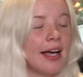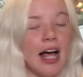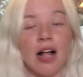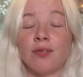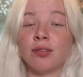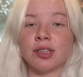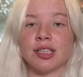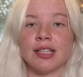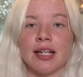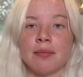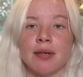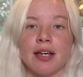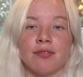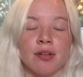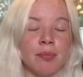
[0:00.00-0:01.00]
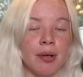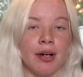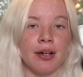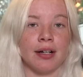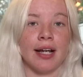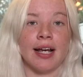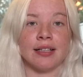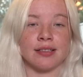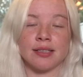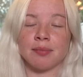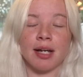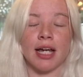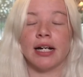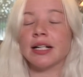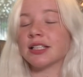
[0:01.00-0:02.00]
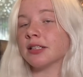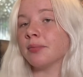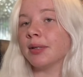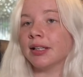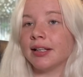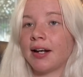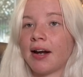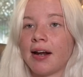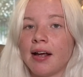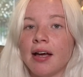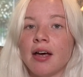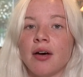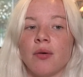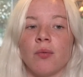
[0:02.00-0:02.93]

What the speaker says: helpful to them if a bird has some kind of disability,